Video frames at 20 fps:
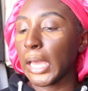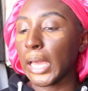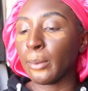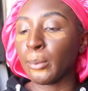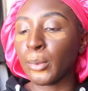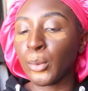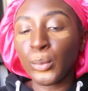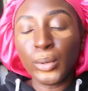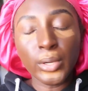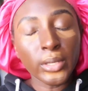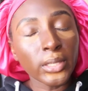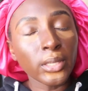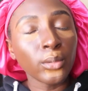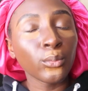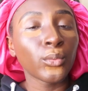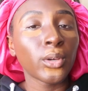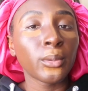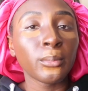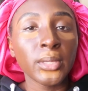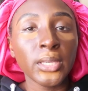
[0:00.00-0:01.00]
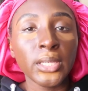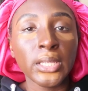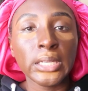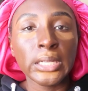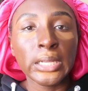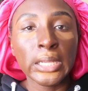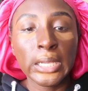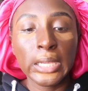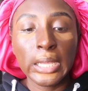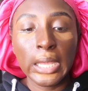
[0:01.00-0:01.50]
I'm a working
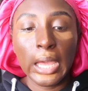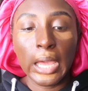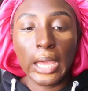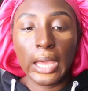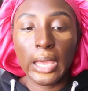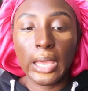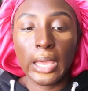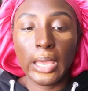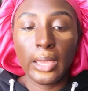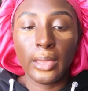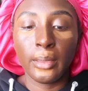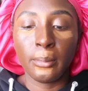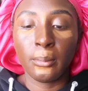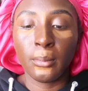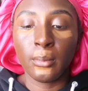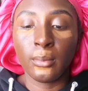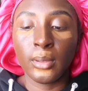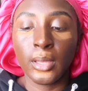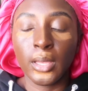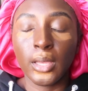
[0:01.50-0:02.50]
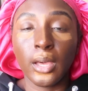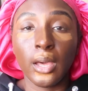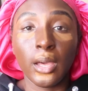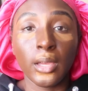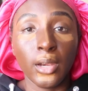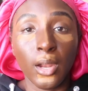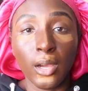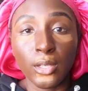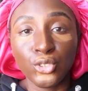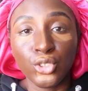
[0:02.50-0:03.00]
woman. I'm
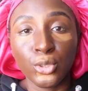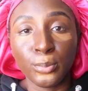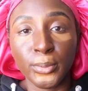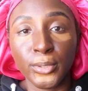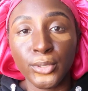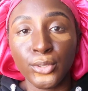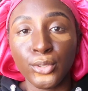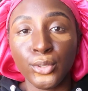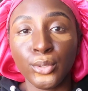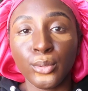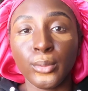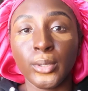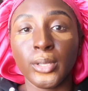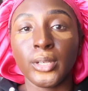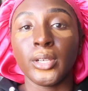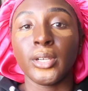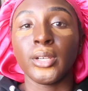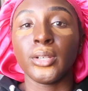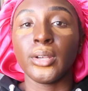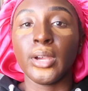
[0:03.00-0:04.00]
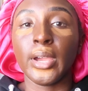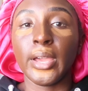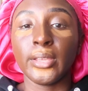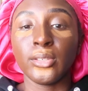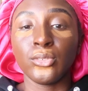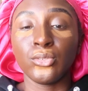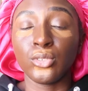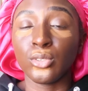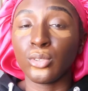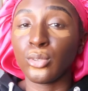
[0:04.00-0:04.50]
an entrepreneur.
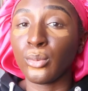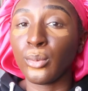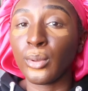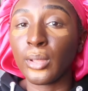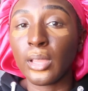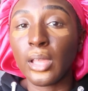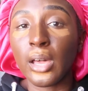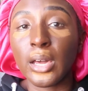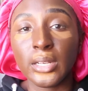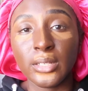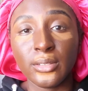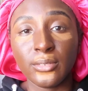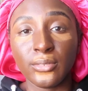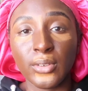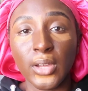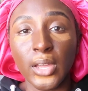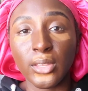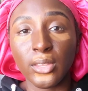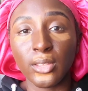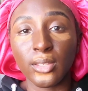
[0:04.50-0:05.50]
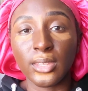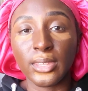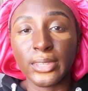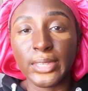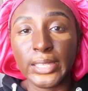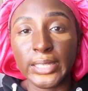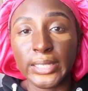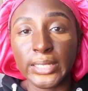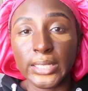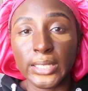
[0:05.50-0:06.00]
I do a lot of other
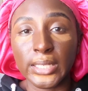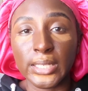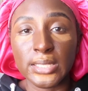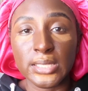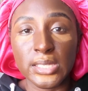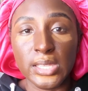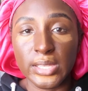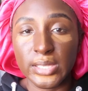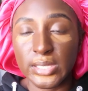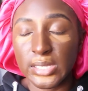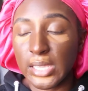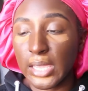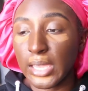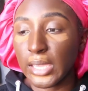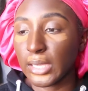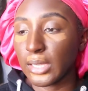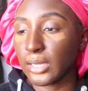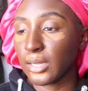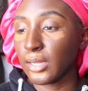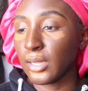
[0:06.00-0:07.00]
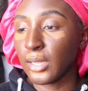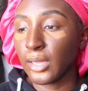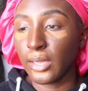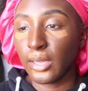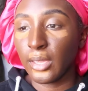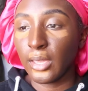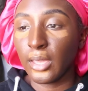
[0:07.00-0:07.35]
things. It's like